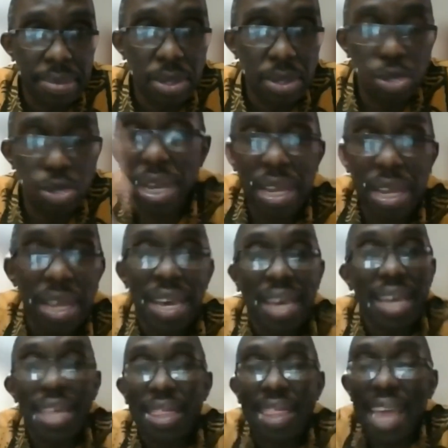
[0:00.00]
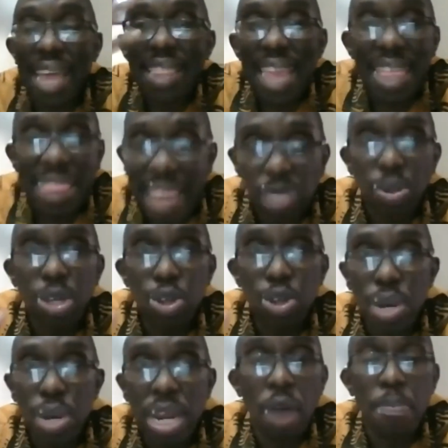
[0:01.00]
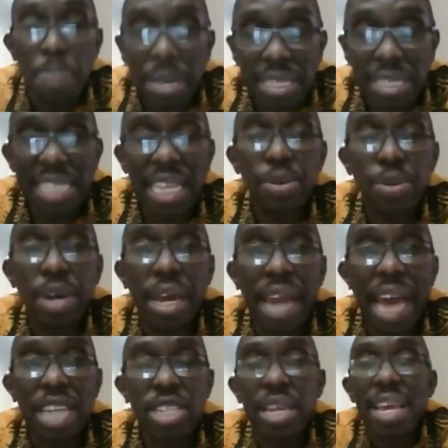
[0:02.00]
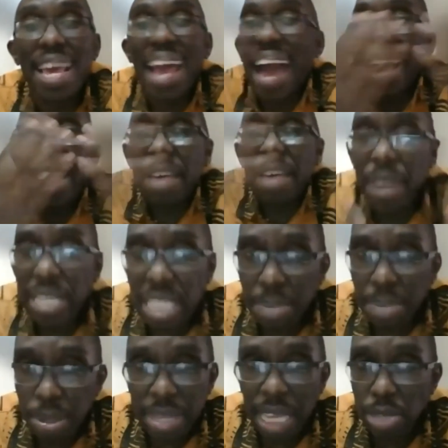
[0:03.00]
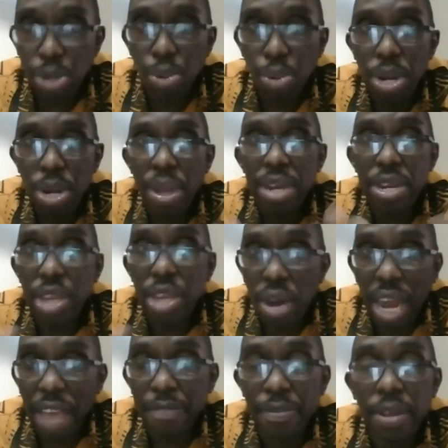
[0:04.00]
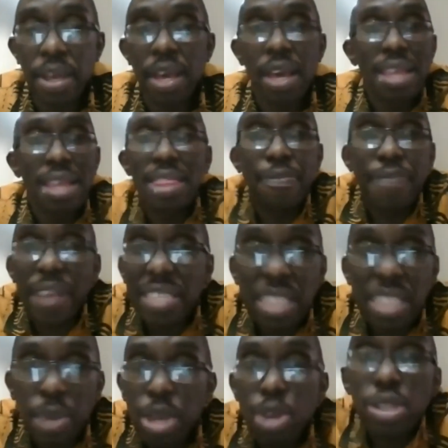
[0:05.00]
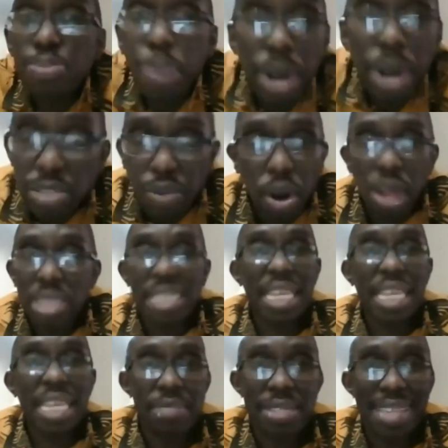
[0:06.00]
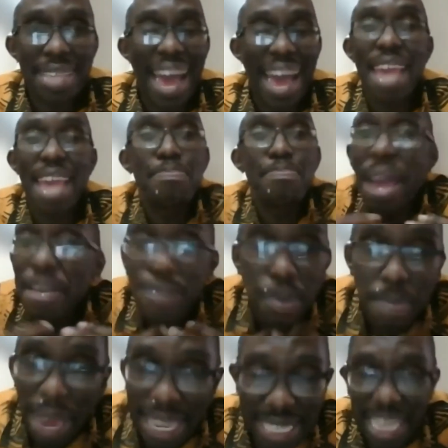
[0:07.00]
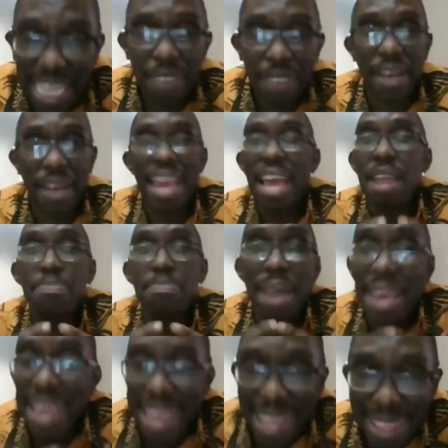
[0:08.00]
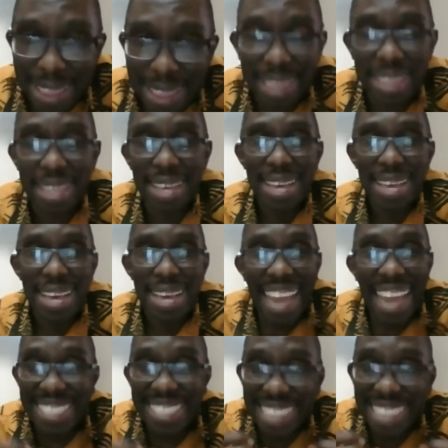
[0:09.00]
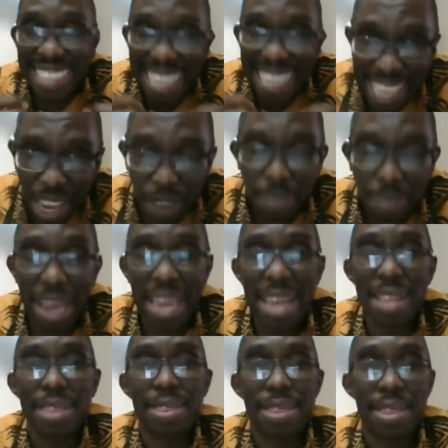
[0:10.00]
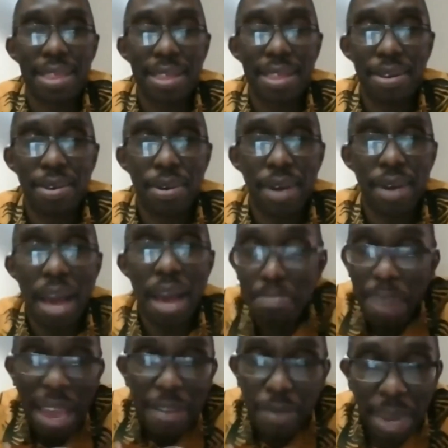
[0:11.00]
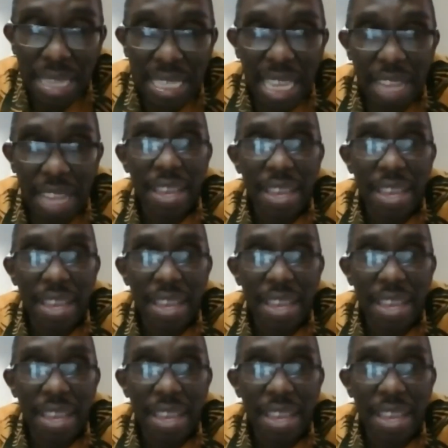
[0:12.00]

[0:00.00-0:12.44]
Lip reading: So there are things we do in our business that you can actually, and there are very simple things we do when you're in your life. The first thing, we use products for ourselves. I buy for myself. I help my health. I take care of my health. I'm buying for myself.